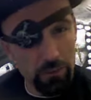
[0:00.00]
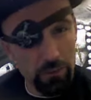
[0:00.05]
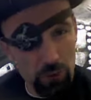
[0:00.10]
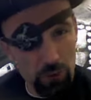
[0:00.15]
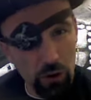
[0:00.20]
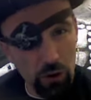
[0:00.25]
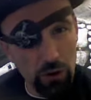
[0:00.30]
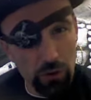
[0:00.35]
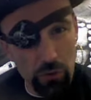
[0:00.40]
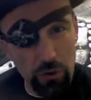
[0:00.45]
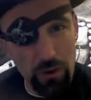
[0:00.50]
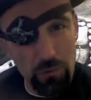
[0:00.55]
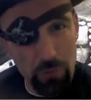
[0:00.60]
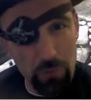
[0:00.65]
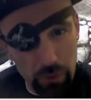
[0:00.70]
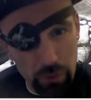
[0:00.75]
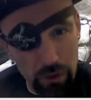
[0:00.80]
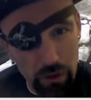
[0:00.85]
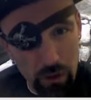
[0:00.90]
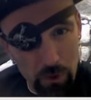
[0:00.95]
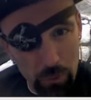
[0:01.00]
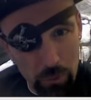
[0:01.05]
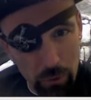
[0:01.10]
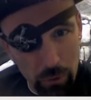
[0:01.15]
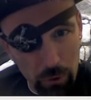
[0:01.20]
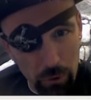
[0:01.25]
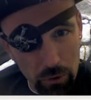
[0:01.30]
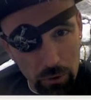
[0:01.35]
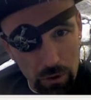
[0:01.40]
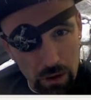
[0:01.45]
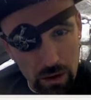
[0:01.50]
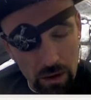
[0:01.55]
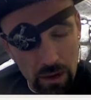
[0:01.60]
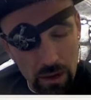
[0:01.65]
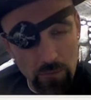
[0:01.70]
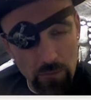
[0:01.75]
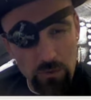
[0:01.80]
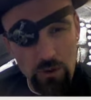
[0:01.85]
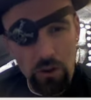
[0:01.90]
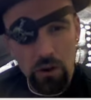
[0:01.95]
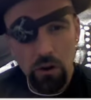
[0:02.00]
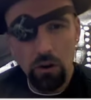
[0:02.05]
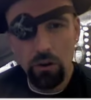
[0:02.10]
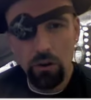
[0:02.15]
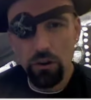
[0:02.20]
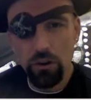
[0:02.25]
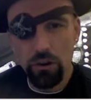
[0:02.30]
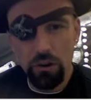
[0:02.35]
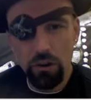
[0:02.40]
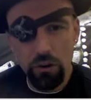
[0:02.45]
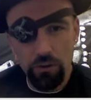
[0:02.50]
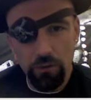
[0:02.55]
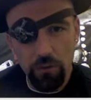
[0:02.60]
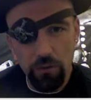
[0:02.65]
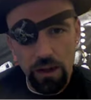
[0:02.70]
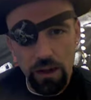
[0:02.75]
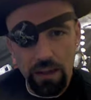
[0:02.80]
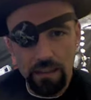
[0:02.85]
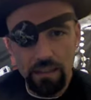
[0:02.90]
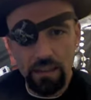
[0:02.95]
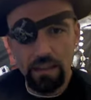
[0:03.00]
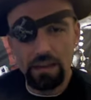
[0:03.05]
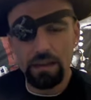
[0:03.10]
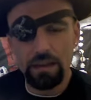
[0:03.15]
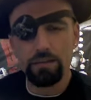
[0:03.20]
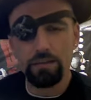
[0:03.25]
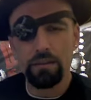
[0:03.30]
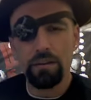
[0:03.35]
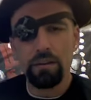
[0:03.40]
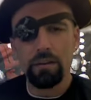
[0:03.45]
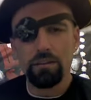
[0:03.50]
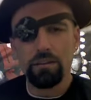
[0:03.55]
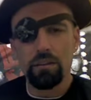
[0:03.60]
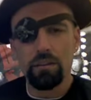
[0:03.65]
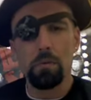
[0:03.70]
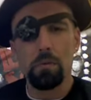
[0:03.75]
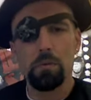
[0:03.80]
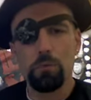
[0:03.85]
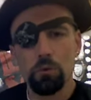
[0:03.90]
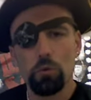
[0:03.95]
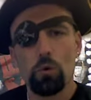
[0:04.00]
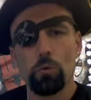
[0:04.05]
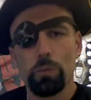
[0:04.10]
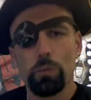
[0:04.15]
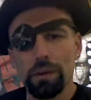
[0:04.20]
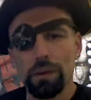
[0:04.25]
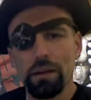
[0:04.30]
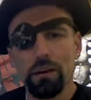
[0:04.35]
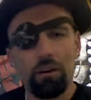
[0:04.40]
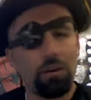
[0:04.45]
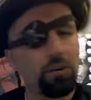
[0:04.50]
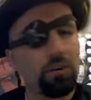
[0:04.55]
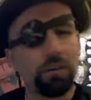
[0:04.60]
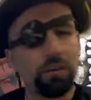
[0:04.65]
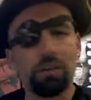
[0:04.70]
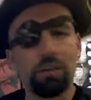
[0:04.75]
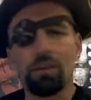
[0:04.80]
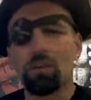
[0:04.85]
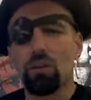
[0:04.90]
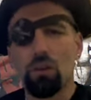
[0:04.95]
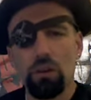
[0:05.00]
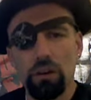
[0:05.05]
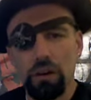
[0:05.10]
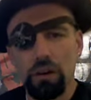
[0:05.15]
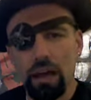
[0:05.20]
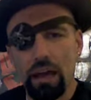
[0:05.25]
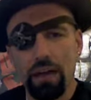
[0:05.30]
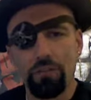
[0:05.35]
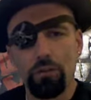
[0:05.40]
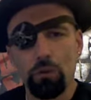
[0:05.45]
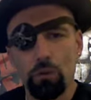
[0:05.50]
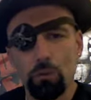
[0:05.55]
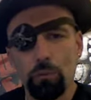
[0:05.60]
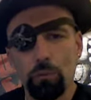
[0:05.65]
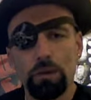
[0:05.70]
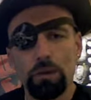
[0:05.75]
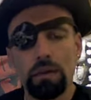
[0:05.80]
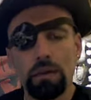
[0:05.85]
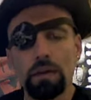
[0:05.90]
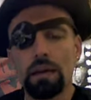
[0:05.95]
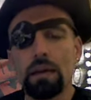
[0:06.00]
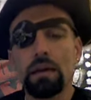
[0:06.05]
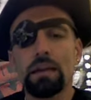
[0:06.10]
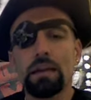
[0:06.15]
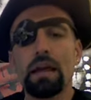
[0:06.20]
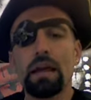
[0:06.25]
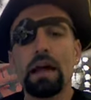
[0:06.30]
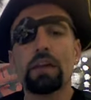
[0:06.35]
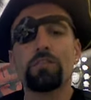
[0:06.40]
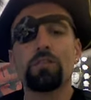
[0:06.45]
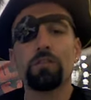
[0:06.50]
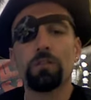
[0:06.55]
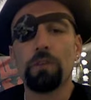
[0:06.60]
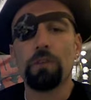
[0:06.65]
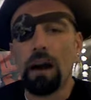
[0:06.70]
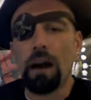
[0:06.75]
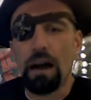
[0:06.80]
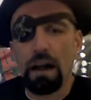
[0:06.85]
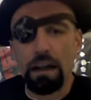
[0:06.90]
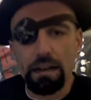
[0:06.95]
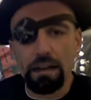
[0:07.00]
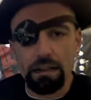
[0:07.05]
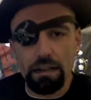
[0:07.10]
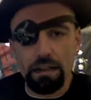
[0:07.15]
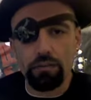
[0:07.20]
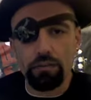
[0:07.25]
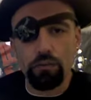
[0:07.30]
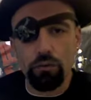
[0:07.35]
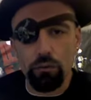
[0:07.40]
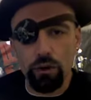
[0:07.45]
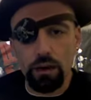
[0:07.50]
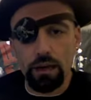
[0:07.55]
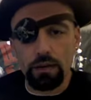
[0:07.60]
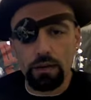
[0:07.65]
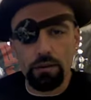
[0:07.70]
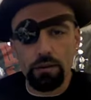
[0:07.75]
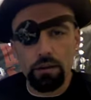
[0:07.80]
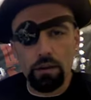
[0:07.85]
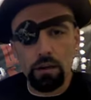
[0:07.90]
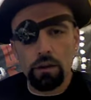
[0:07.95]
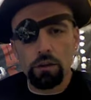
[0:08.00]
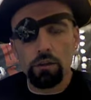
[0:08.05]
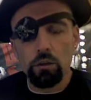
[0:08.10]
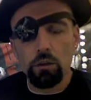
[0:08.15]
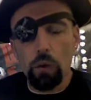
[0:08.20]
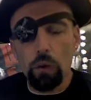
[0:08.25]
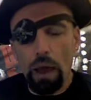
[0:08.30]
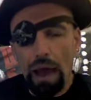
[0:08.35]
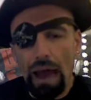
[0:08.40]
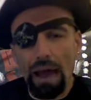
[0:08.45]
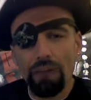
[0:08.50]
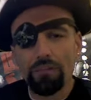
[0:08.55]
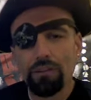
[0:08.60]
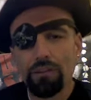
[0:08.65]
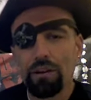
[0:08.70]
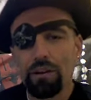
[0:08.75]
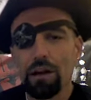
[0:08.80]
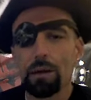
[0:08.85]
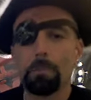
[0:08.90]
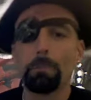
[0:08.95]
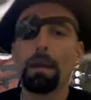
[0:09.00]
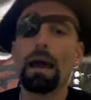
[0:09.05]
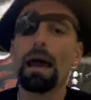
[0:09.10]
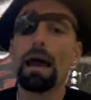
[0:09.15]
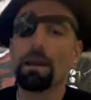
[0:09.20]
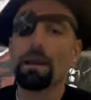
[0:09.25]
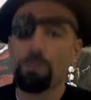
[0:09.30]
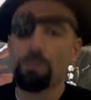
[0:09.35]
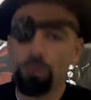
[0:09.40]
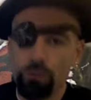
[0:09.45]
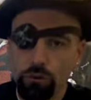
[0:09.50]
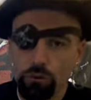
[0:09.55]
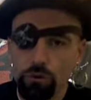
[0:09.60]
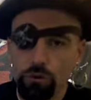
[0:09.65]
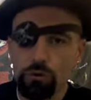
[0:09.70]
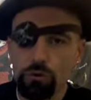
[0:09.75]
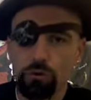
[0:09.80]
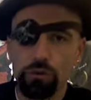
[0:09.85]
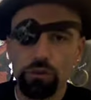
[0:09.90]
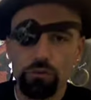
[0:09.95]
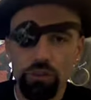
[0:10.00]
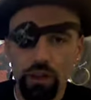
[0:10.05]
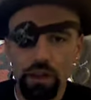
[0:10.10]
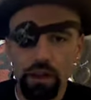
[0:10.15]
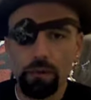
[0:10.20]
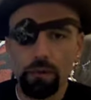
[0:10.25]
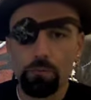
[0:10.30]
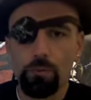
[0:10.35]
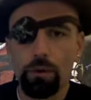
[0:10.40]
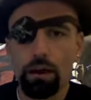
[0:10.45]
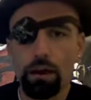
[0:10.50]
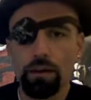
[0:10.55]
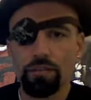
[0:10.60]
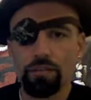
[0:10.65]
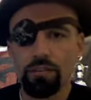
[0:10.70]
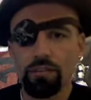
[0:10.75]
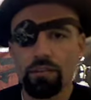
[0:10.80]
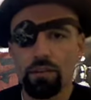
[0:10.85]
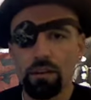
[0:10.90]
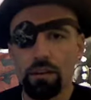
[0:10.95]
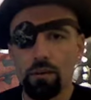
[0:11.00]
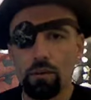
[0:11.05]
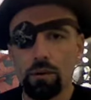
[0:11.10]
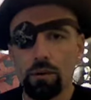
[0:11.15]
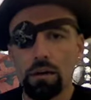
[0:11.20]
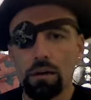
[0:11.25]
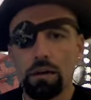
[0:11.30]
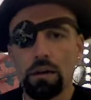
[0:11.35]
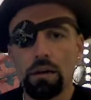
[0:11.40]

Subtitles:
you are doing pre-O programs or you're here for athletics, some of you will be here early, you already have your room key. That's fine, that's great. You have to come back through the check-in process anyway.